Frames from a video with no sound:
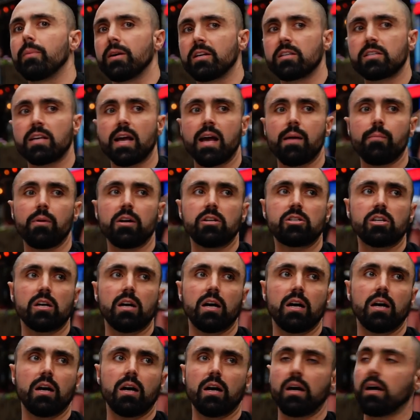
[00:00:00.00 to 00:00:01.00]
a big sandwich,
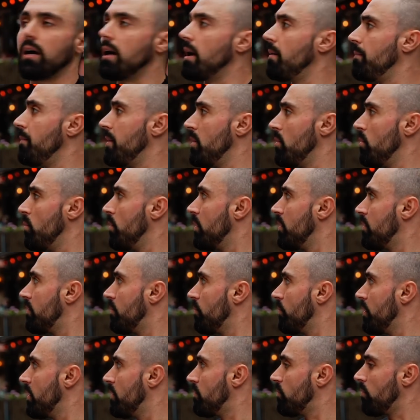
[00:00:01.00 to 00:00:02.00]
uh, a meal with,
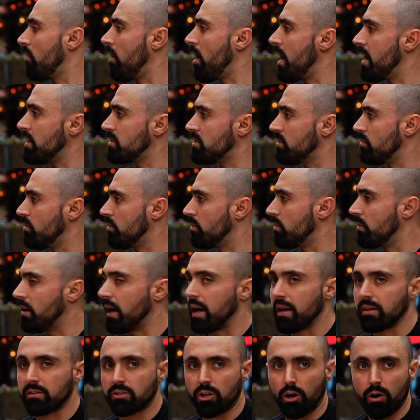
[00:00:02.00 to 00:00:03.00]
with rice or
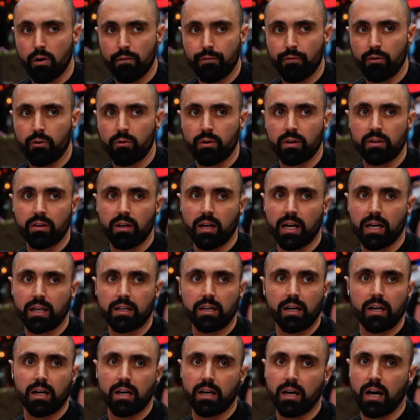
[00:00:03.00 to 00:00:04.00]
uh, and tofu, and
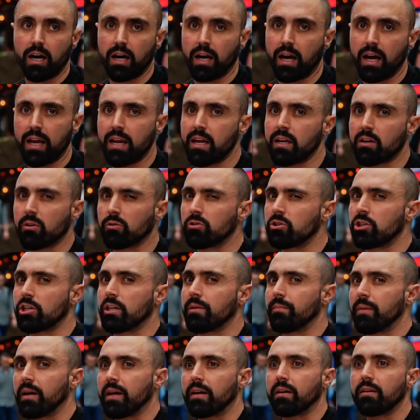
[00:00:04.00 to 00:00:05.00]
like uh, I, I, eat good shit,
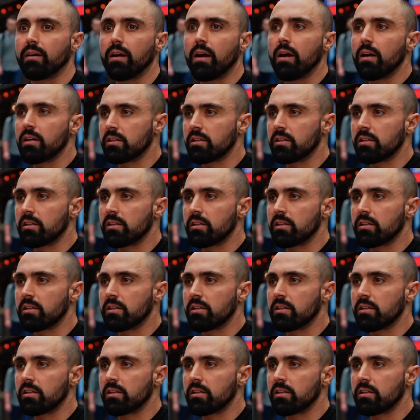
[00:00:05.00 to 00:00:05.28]
man.